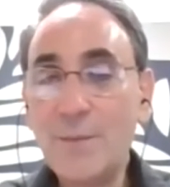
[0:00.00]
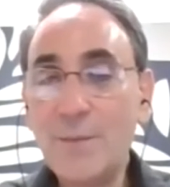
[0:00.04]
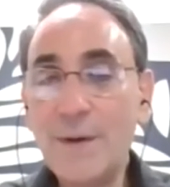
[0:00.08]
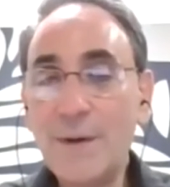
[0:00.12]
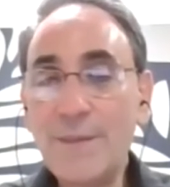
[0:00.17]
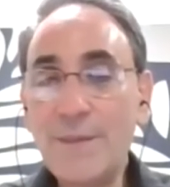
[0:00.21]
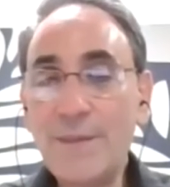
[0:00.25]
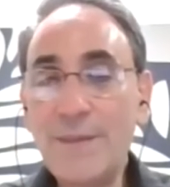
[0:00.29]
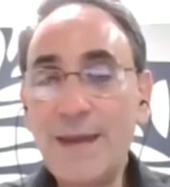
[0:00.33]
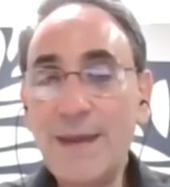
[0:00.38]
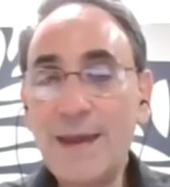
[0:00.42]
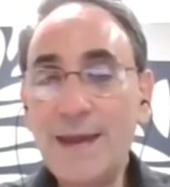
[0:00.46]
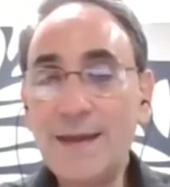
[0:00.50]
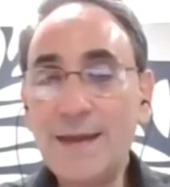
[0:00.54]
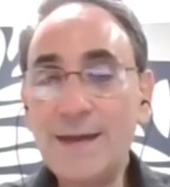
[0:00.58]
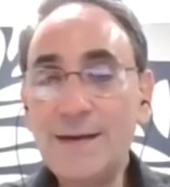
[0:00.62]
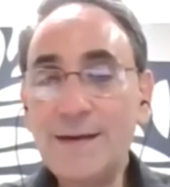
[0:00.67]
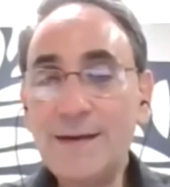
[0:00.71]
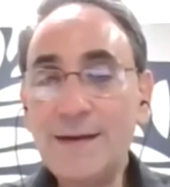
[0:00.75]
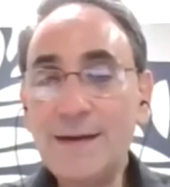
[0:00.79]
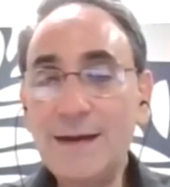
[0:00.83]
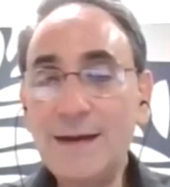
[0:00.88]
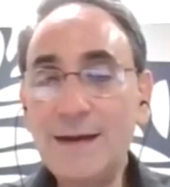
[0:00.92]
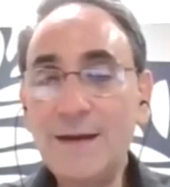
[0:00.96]
But
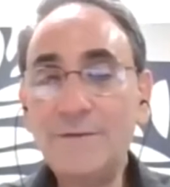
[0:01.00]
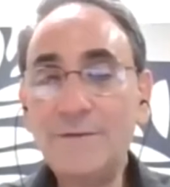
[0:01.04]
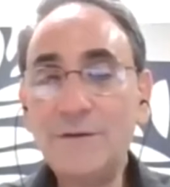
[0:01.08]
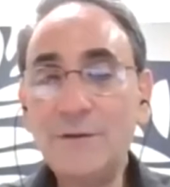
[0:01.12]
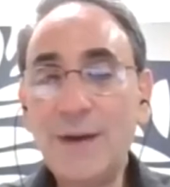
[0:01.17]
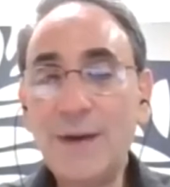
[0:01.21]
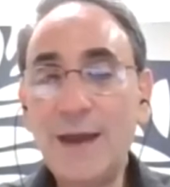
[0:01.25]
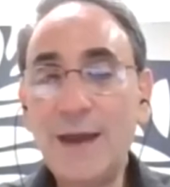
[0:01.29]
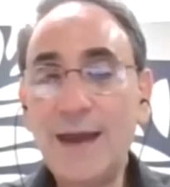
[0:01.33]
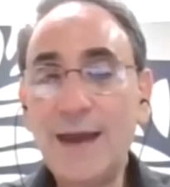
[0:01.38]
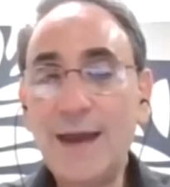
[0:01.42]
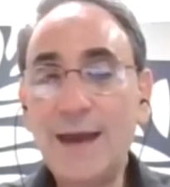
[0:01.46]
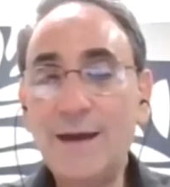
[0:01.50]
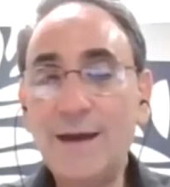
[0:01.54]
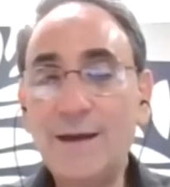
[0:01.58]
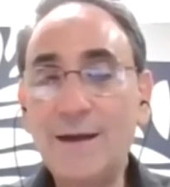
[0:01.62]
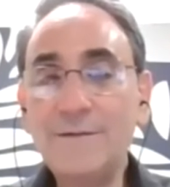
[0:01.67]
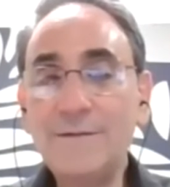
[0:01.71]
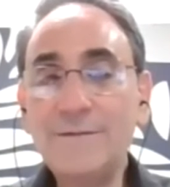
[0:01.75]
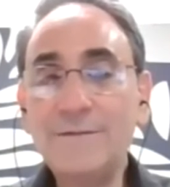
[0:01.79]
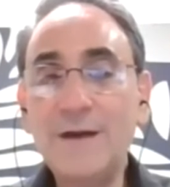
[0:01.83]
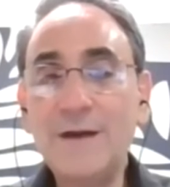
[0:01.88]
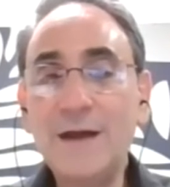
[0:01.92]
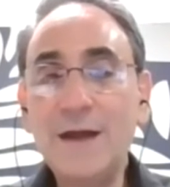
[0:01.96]
then if you
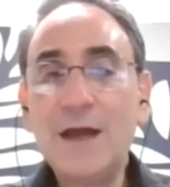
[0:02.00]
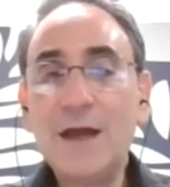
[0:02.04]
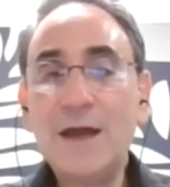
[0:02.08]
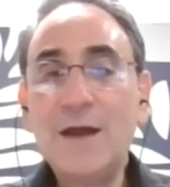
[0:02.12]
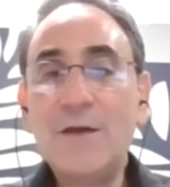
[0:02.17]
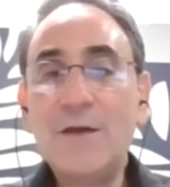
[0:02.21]
have